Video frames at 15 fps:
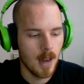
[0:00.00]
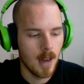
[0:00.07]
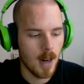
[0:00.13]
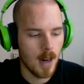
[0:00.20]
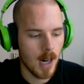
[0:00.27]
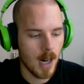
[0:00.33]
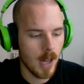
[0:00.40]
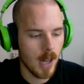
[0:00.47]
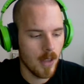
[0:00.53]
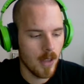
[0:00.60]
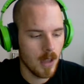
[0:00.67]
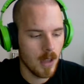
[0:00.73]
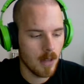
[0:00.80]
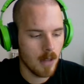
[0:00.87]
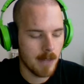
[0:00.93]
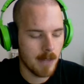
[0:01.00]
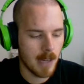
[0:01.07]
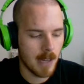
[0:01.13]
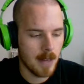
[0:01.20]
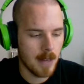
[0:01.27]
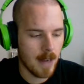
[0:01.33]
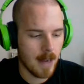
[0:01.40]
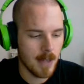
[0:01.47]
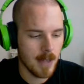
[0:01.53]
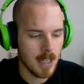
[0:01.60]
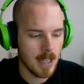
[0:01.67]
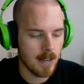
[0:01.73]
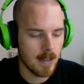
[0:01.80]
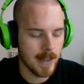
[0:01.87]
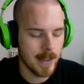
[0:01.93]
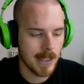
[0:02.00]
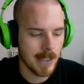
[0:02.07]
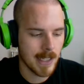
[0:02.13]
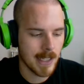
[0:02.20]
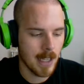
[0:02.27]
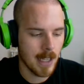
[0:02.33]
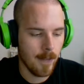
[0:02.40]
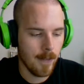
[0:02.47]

We'll be coming out with generators and stuff.